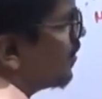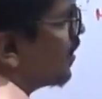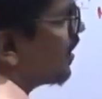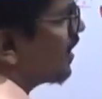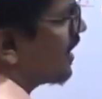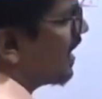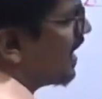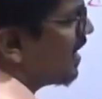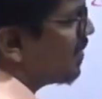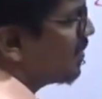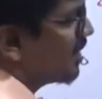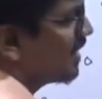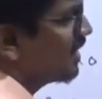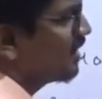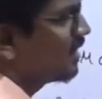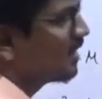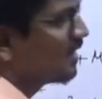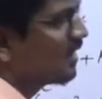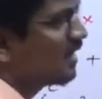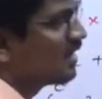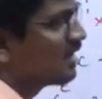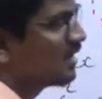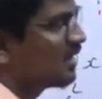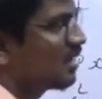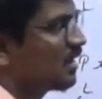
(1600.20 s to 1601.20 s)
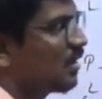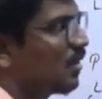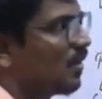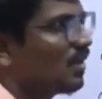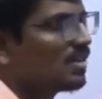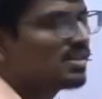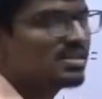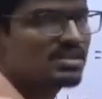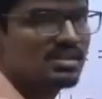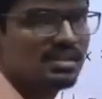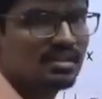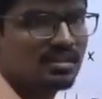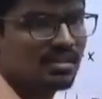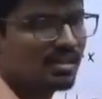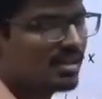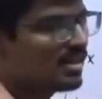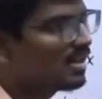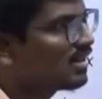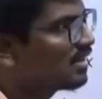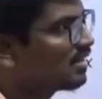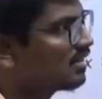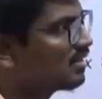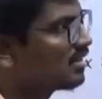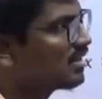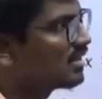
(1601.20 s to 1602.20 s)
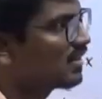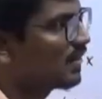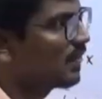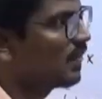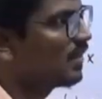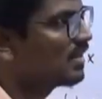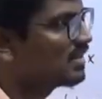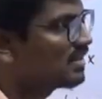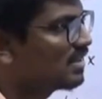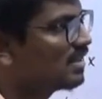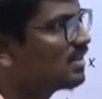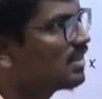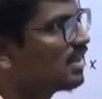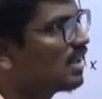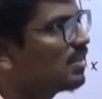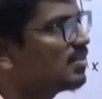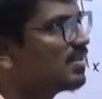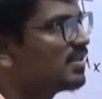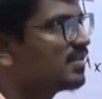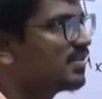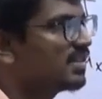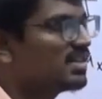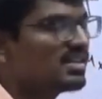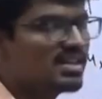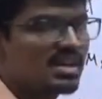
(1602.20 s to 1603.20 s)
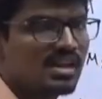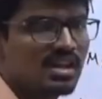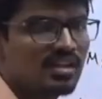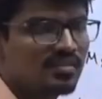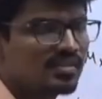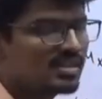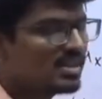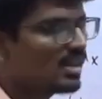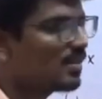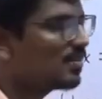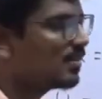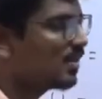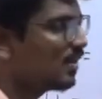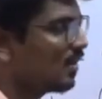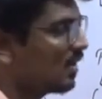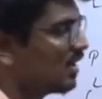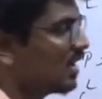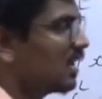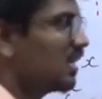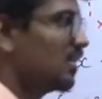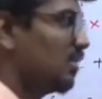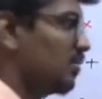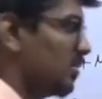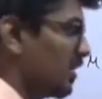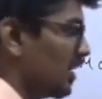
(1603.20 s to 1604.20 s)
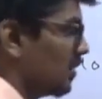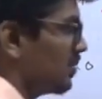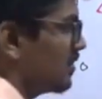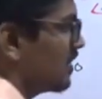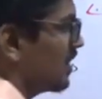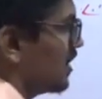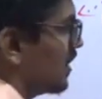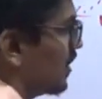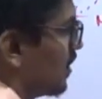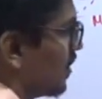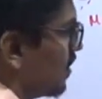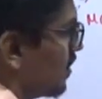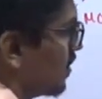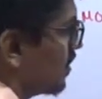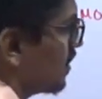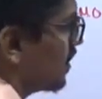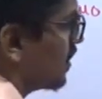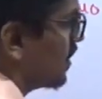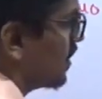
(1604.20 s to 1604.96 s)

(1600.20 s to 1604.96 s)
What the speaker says: what will happen? This is a constant, right? So constant term differentiating with m naught, it will become 0,